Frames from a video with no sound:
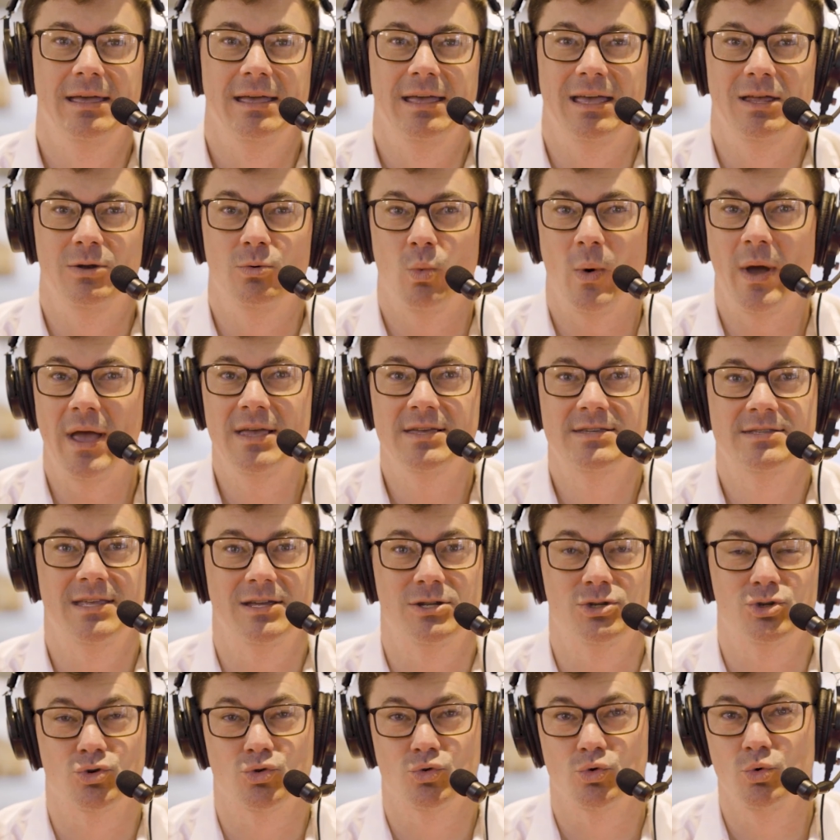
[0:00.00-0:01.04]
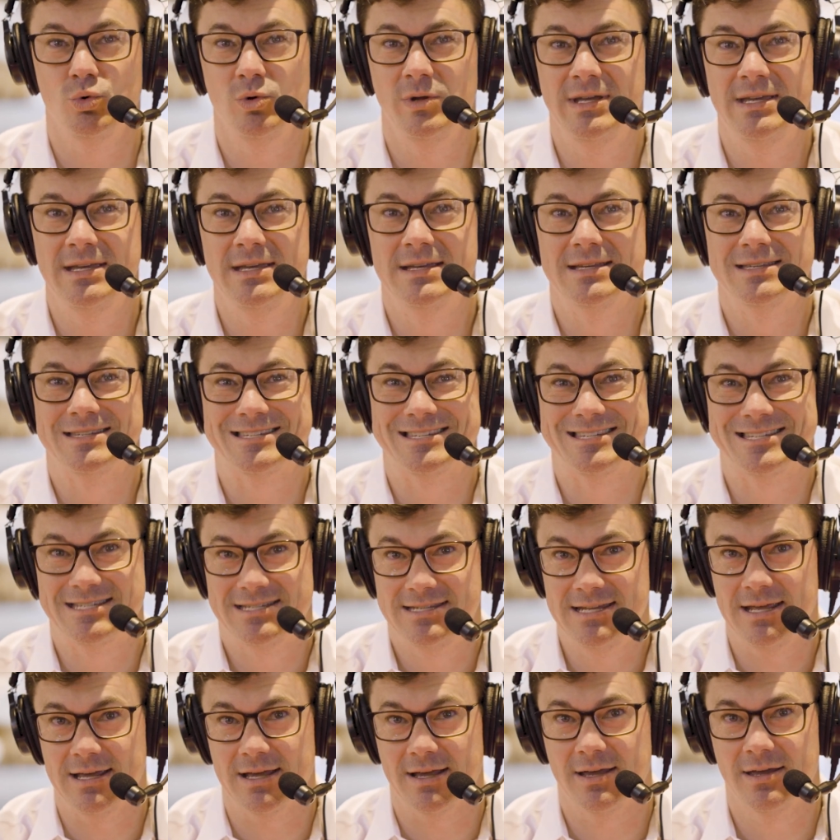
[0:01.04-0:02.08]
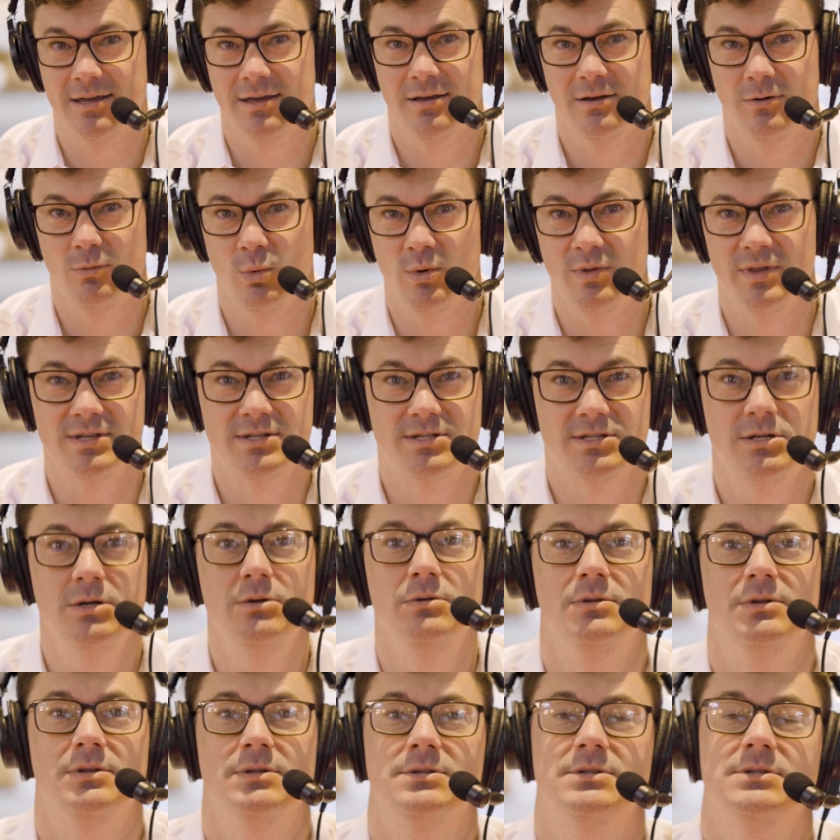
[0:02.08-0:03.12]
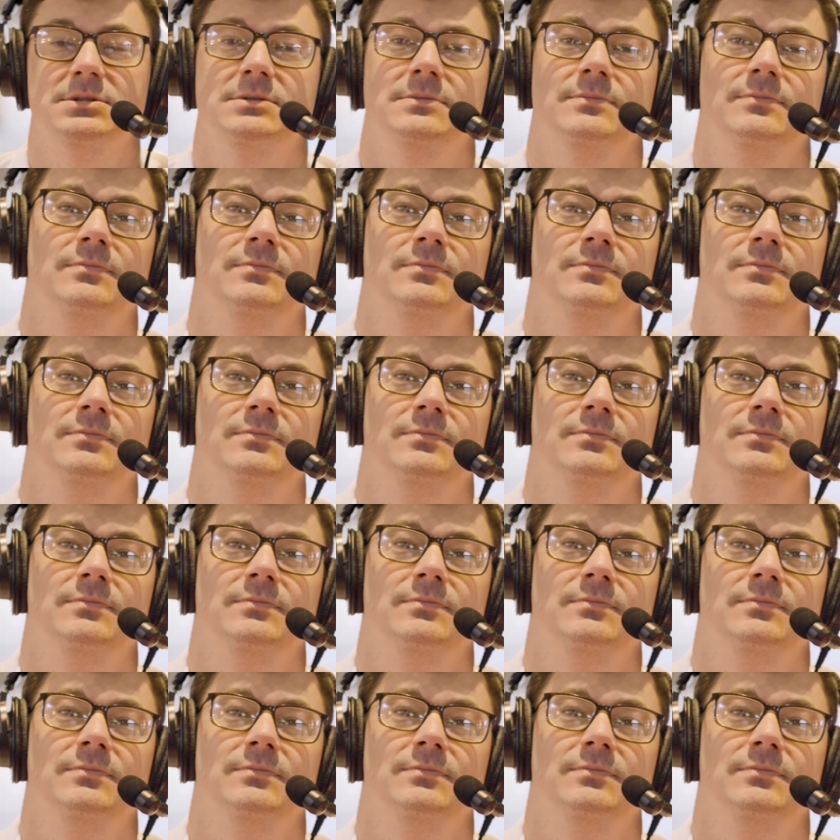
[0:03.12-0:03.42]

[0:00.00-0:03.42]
in ways that truly stick with his students,